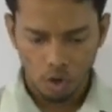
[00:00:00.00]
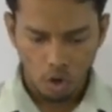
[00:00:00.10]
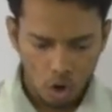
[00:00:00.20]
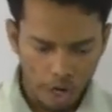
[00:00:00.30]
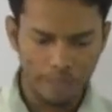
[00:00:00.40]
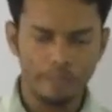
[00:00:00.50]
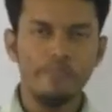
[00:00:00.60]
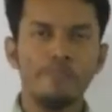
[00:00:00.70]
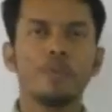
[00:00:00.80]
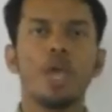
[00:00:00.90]
Okay,
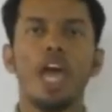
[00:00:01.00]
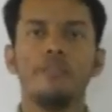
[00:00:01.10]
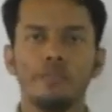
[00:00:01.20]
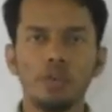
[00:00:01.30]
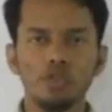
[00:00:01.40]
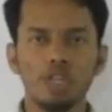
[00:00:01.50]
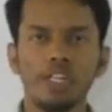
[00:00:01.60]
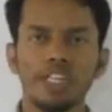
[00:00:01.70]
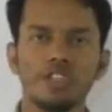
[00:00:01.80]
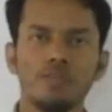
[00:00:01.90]
and full cell
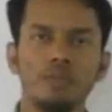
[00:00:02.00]
reaction